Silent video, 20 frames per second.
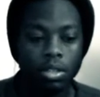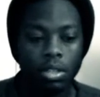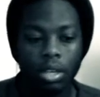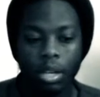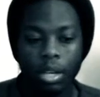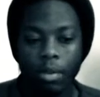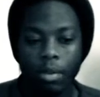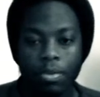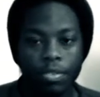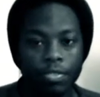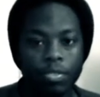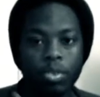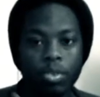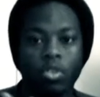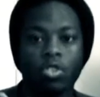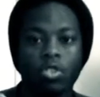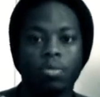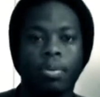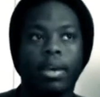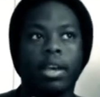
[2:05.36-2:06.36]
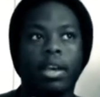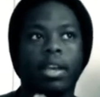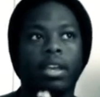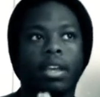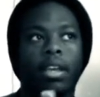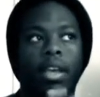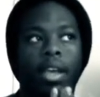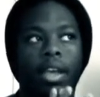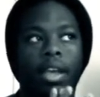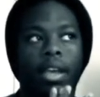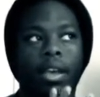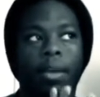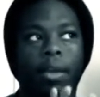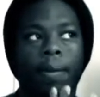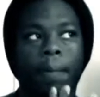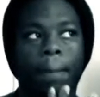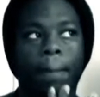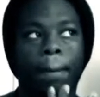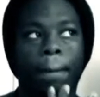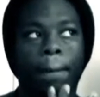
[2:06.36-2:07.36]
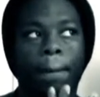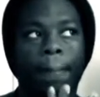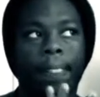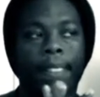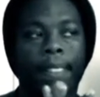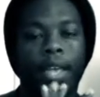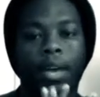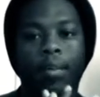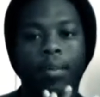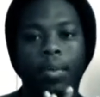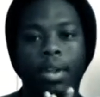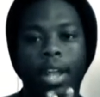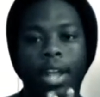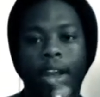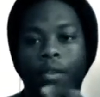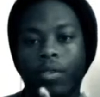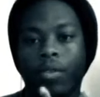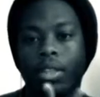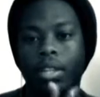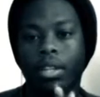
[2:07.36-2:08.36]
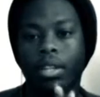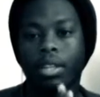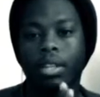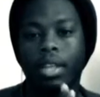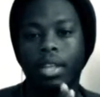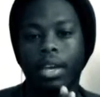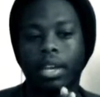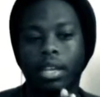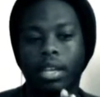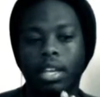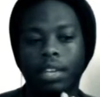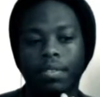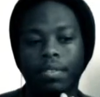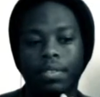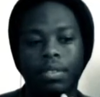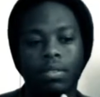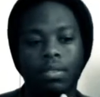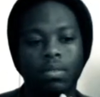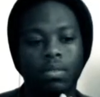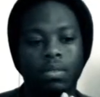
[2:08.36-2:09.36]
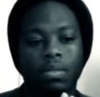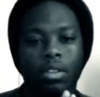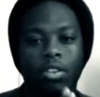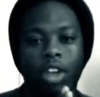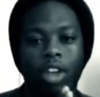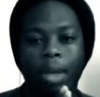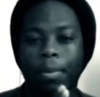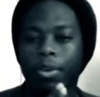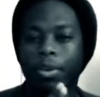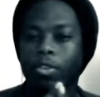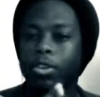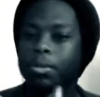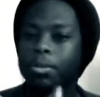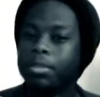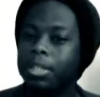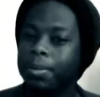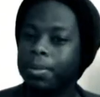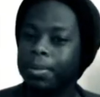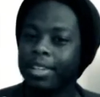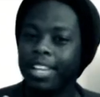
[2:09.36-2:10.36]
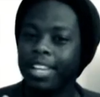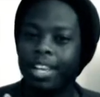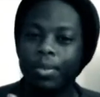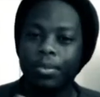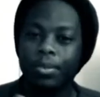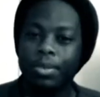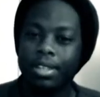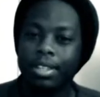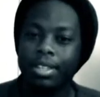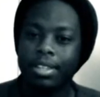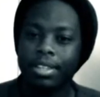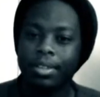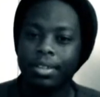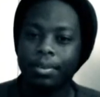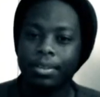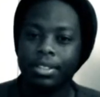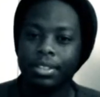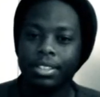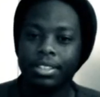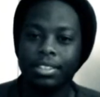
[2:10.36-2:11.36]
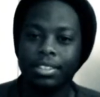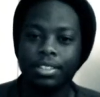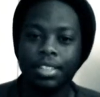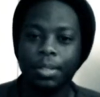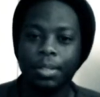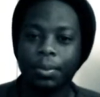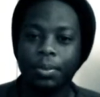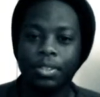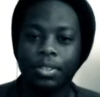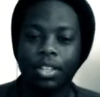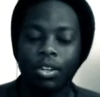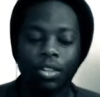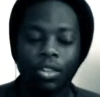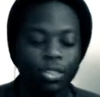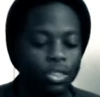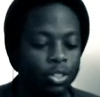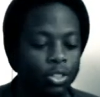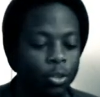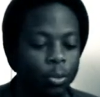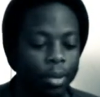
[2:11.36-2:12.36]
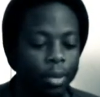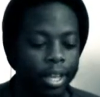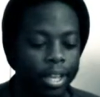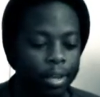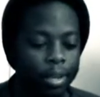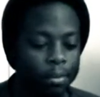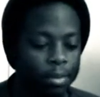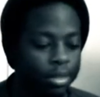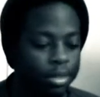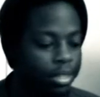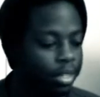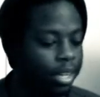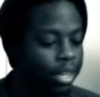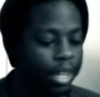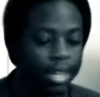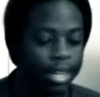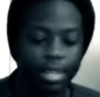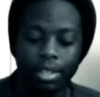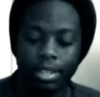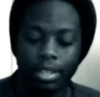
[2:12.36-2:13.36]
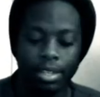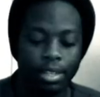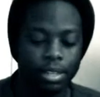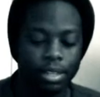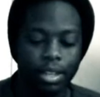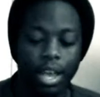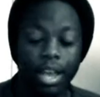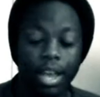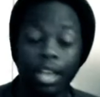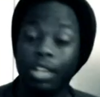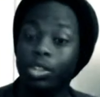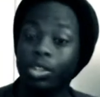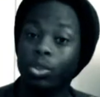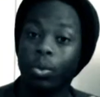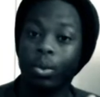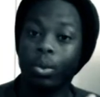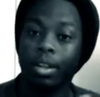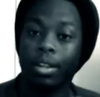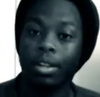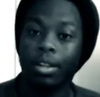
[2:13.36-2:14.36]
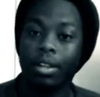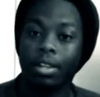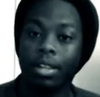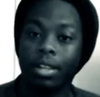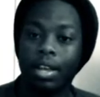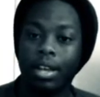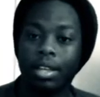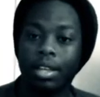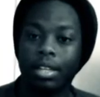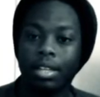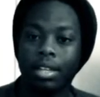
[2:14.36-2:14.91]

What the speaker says: Yeah, it was a few years back, and that one I really did like. Even the crappy grip tape it came with, it was all so bad, but I enjoyed it a lot.